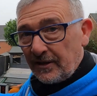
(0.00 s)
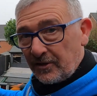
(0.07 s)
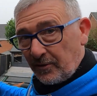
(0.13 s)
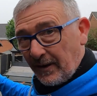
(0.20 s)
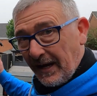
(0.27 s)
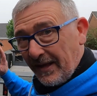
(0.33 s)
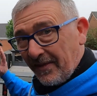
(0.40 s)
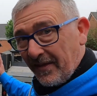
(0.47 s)

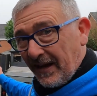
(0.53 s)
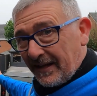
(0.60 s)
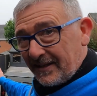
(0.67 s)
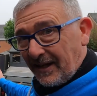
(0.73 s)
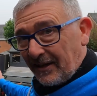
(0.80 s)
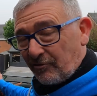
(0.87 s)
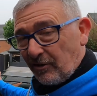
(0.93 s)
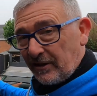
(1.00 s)
So again,
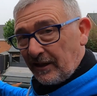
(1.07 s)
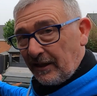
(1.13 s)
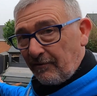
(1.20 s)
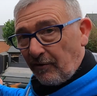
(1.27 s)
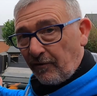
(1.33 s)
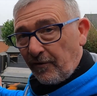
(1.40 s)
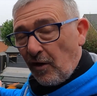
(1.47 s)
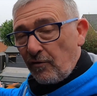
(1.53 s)
that I try to
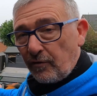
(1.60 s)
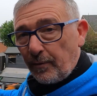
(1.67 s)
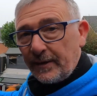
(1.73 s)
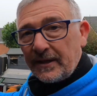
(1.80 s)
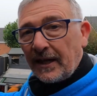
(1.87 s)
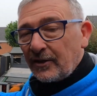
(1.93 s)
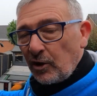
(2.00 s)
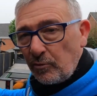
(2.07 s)
leave off over
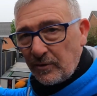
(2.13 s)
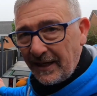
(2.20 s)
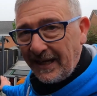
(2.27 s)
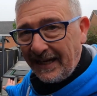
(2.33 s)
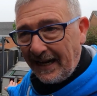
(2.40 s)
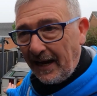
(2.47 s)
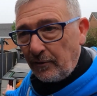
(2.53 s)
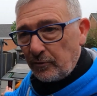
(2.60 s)
winter. I don't
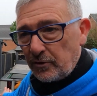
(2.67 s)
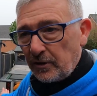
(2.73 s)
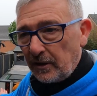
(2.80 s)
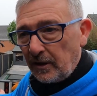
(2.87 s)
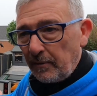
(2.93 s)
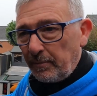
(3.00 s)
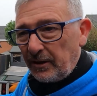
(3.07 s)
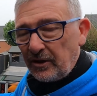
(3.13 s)
take it out
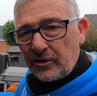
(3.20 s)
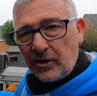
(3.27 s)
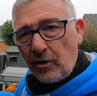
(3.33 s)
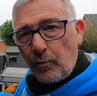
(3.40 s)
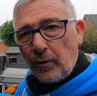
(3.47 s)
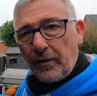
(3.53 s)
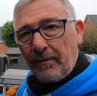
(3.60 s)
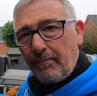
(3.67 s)
because I
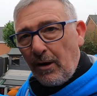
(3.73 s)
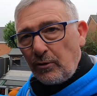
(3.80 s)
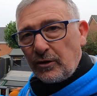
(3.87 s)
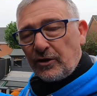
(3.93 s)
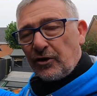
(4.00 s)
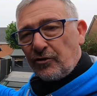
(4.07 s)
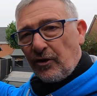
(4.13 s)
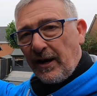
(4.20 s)
don't want the
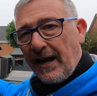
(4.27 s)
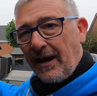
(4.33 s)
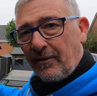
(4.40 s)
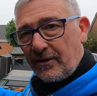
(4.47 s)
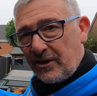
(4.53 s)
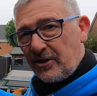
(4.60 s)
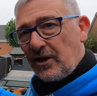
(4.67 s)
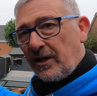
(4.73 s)
motor to dry
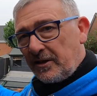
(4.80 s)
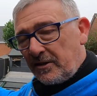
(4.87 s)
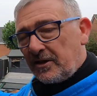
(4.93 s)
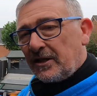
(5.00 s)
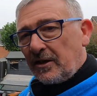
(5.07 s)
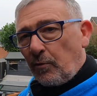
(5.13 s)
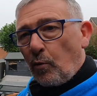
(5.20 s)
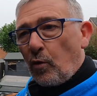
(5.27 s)
out. It's designed to
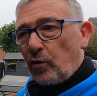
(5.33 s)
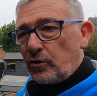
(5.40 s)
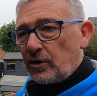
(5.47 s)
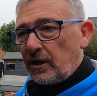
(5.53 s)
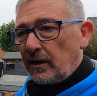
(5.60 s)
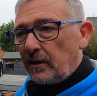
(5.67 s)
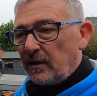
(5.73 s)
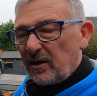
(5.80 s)
sit in
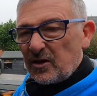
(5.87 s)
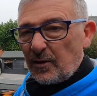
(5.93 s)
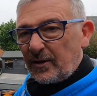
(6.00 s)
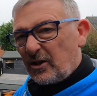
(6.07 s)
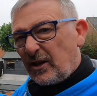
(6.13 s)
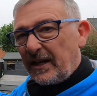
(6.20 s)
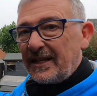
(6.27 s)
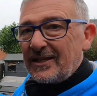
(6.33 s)
water, so I
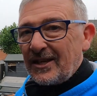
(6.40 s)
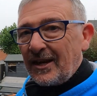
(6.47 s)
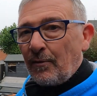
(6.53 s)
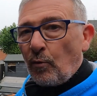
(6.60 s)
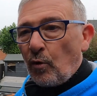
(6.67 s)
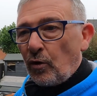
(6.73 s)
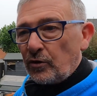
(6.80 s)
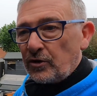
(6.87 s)
just let it sit
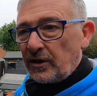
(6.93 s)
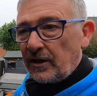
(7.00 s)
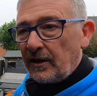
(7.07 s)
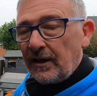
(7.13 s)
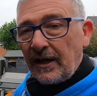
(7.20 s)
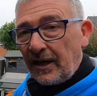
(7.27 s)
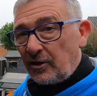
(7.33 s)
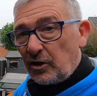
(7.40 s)
in water
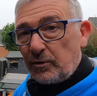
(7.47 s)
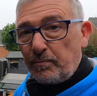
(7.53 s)
and